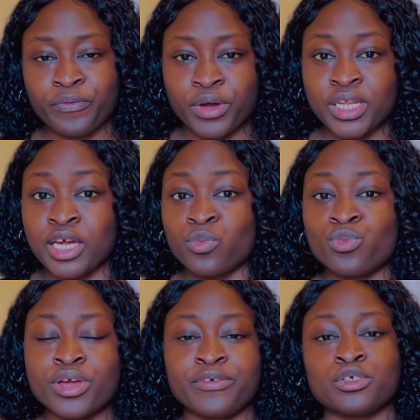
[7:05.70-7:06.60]
further
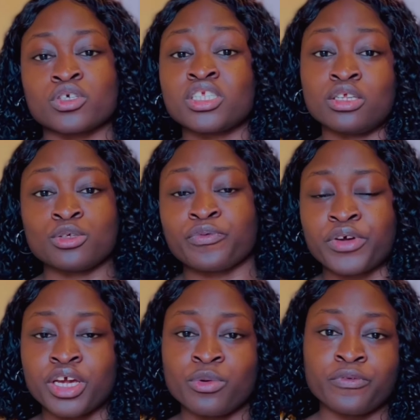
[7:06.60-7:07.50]
away, just a little
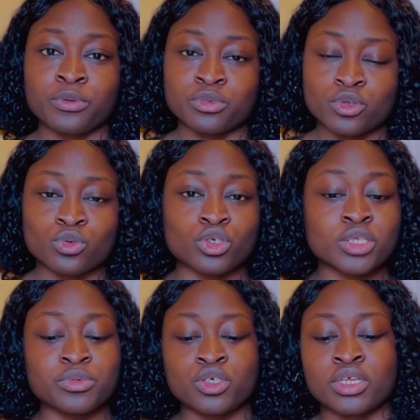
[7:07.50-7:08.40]
further away from school.
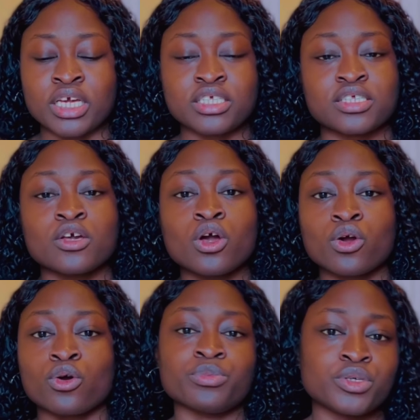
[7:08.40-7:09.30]
Just make sure that it's
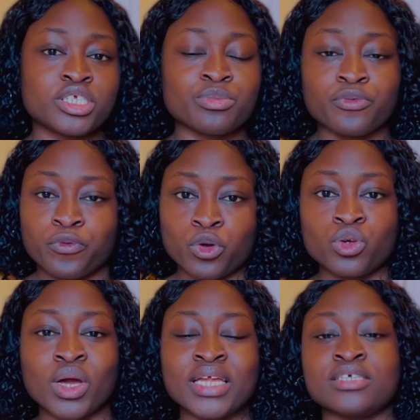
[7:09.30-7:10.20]
commutable for
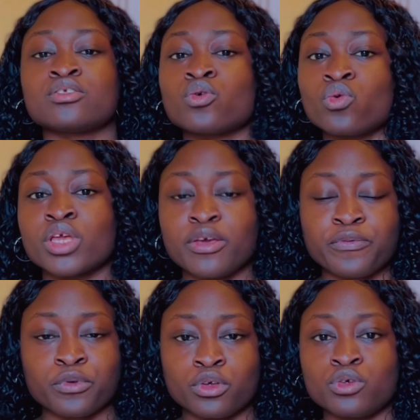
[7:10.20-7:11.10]
you and it's okay
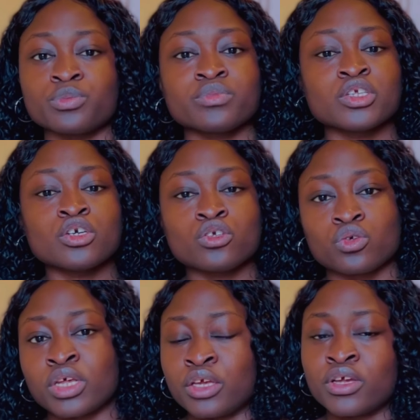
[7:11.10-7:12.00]
for you so
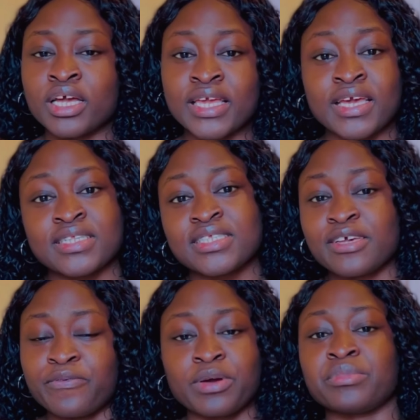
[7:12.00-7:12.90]
that you can get
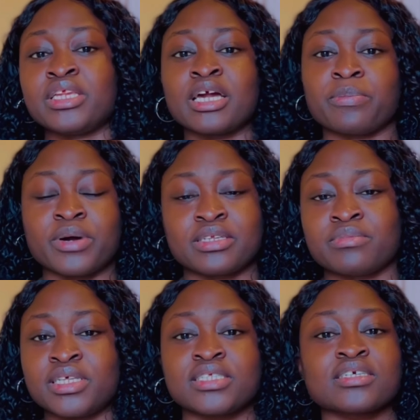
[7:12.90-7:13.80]
a family
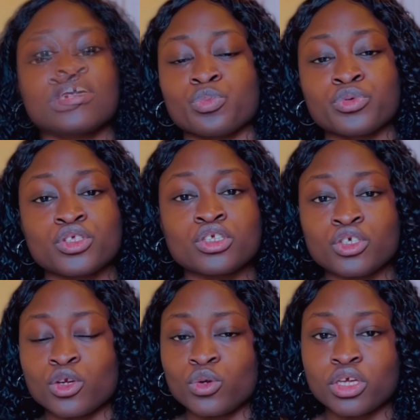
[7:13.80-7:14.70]
apartment. So putting
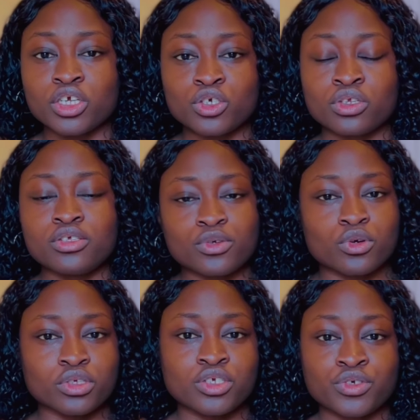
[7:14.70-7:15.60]
your location into
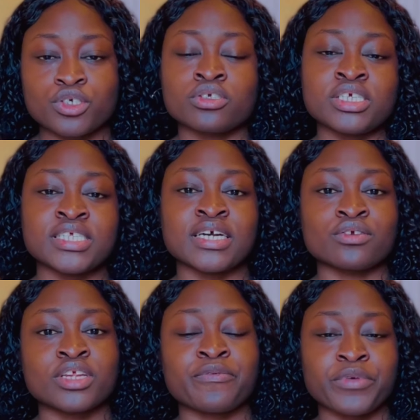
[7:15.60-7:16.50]
consideration is
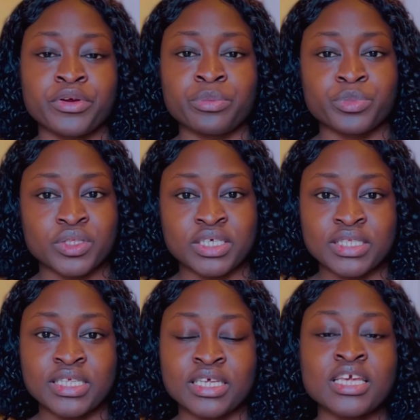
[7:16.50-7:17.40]
another very
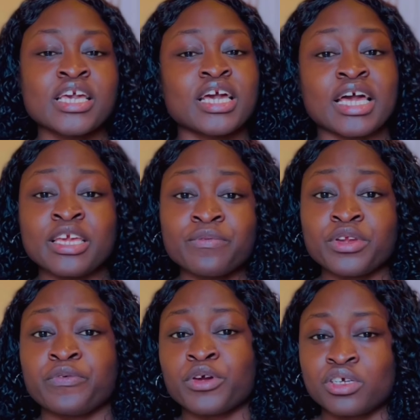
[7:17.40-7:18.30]
important thing. And even
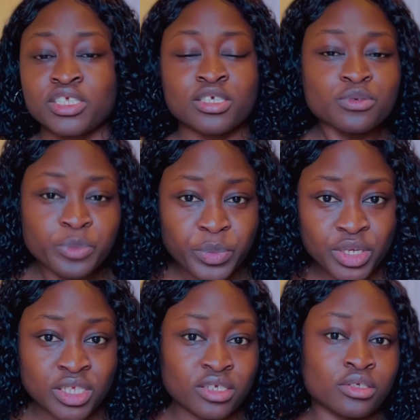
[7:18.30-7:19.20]
if you're a single
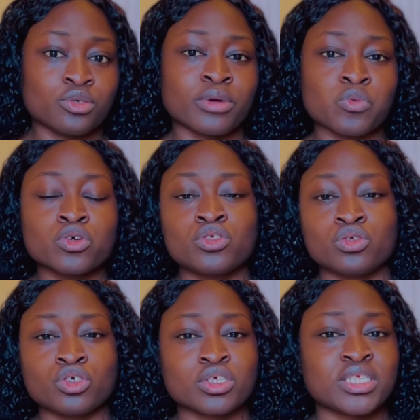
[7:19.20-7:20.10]
person, you might want to
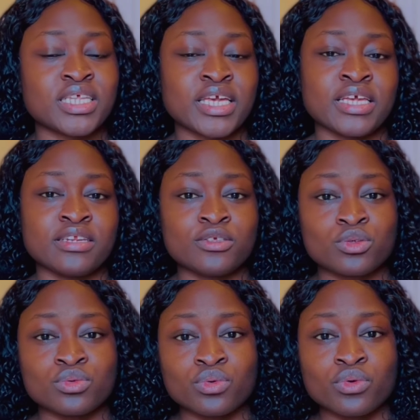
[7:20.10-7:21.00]
just stay a
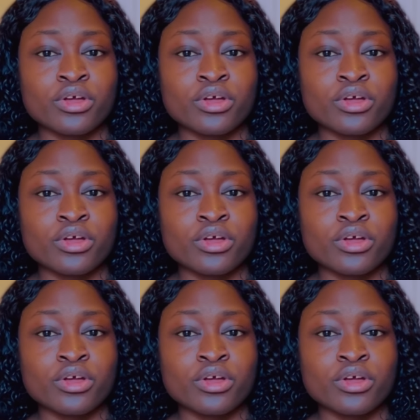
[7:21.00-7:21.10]
little